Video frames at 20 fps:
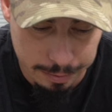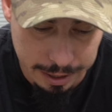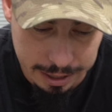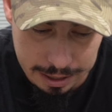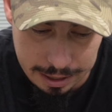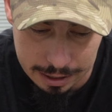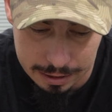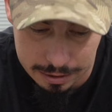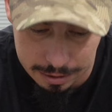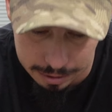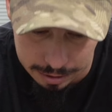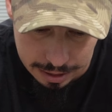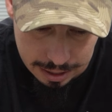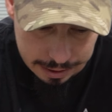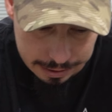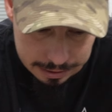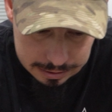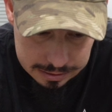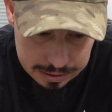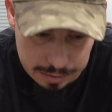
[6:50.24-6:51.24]
by hand. They're
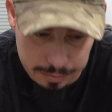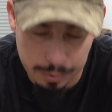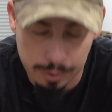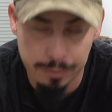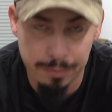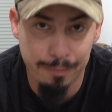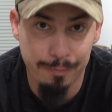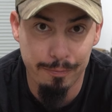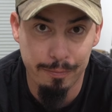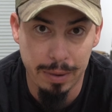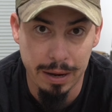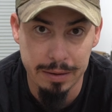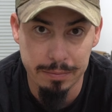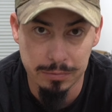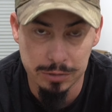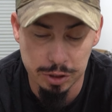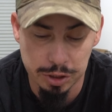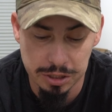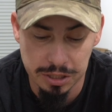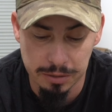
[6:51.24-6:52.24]
not assembled by
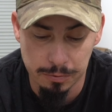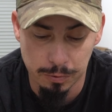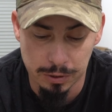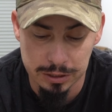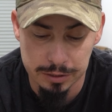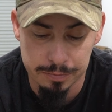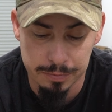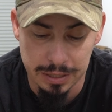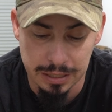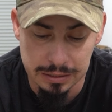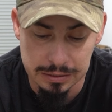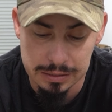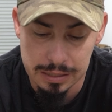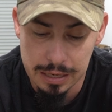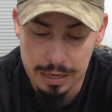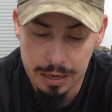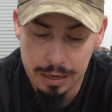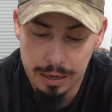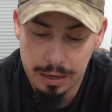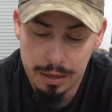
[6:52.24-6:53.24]
machine, which means
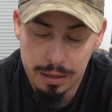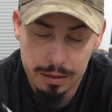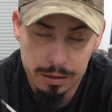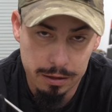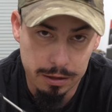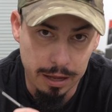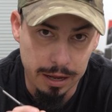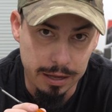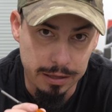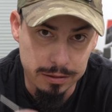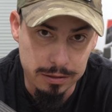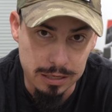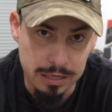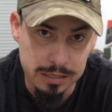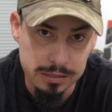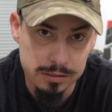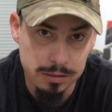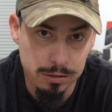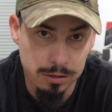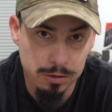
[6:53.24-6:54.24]
that
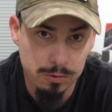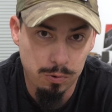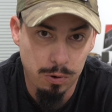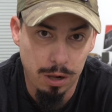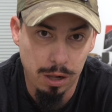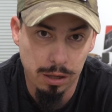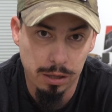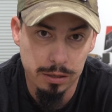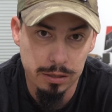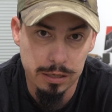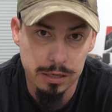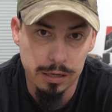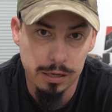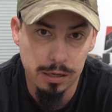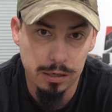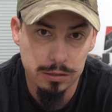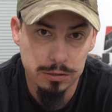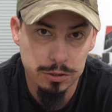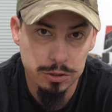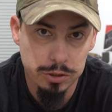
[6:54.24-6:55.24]
these are
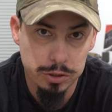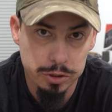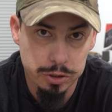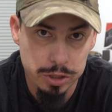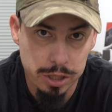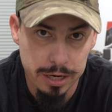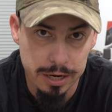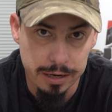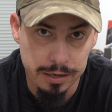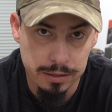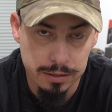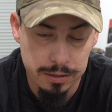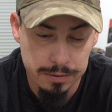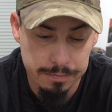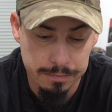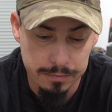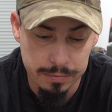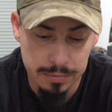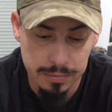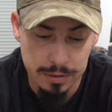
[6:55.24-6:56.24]
quality checked
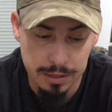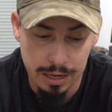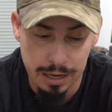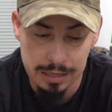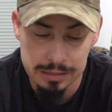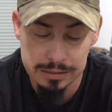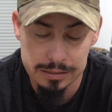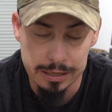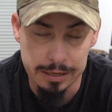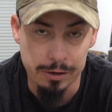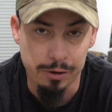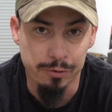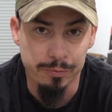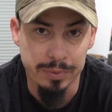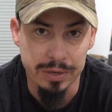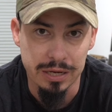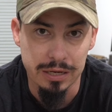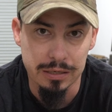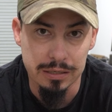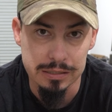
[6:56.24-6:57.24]
as they are
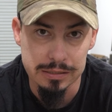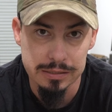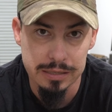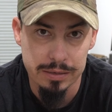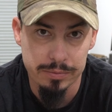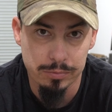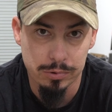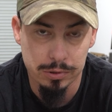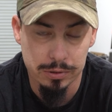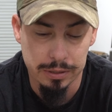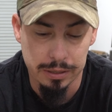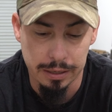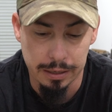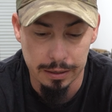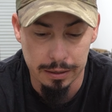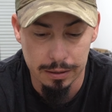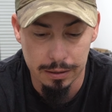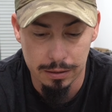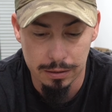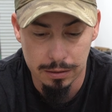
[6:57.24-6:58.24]
being assembled
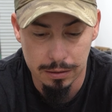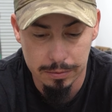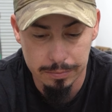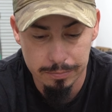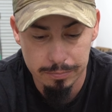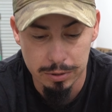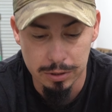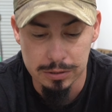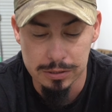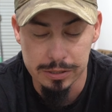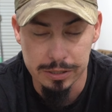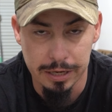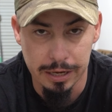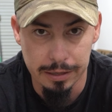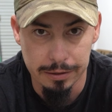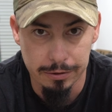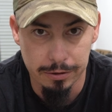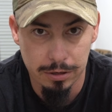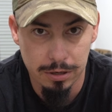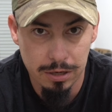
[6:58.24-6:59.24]
and put
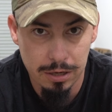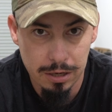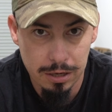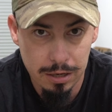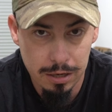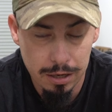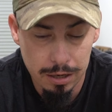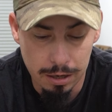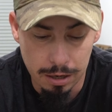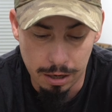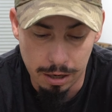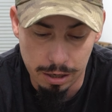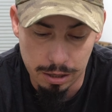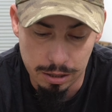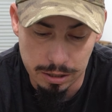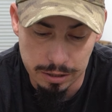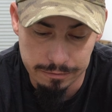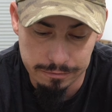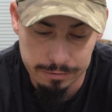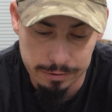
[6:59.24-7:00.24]
together.
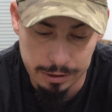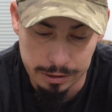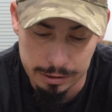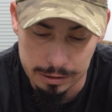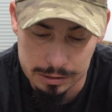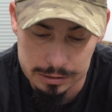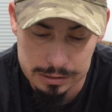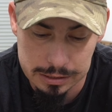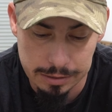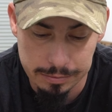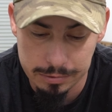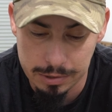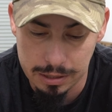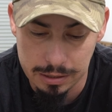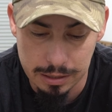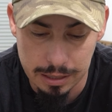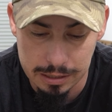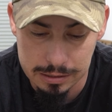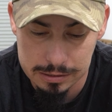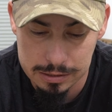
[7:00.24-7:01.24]
If there is something that's